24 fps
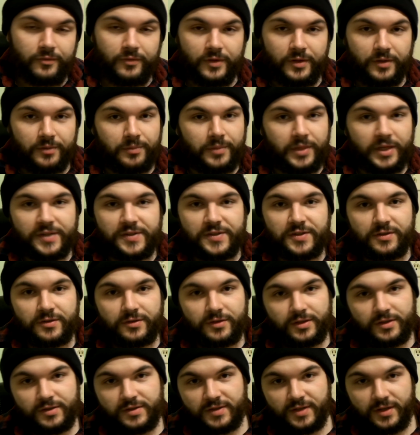It
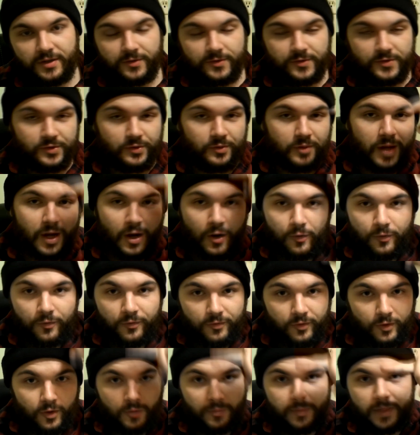basically tells you how
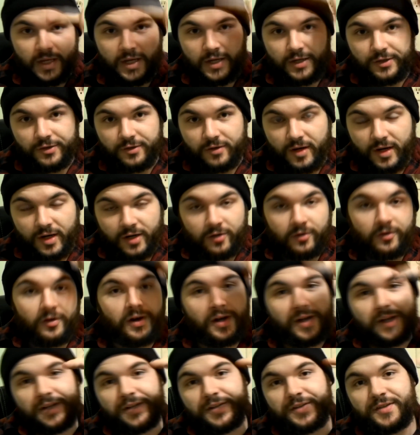far back your
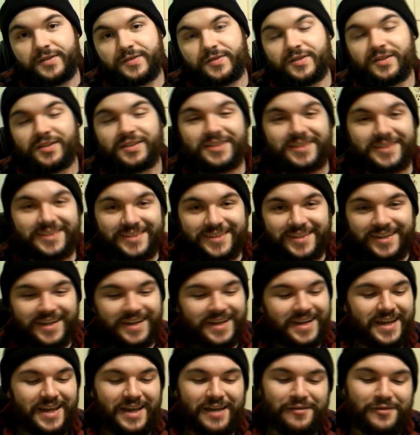hairline is, and
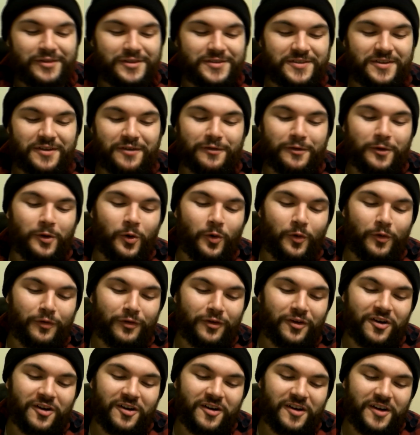if it's
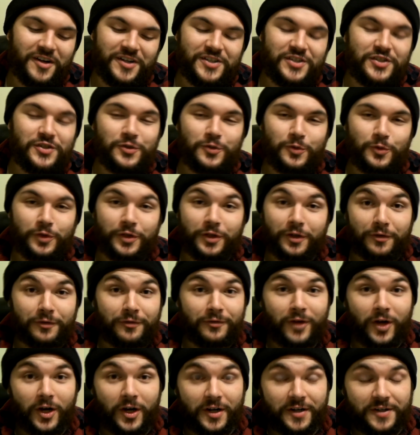over a 2, you're
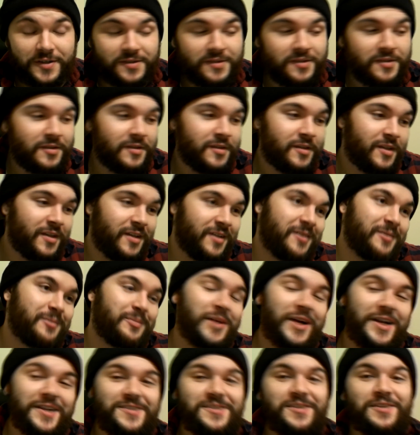fucked.
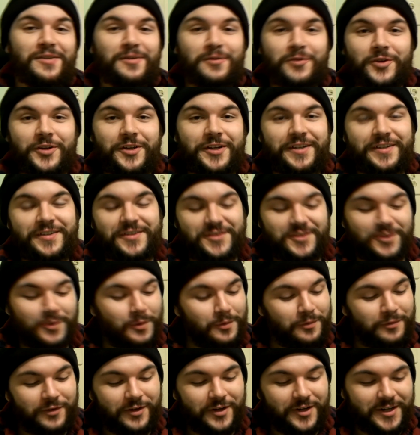Mine's a 3, so
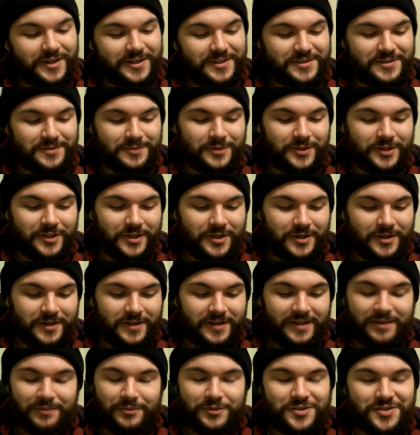I'm fucked. But
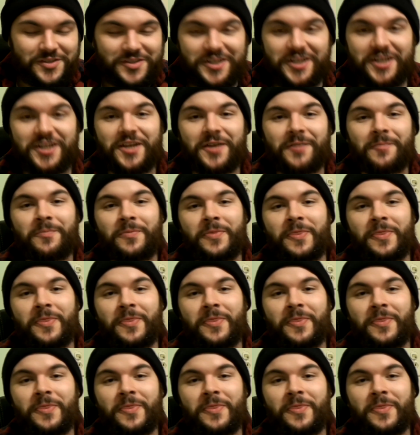I'm just kidding.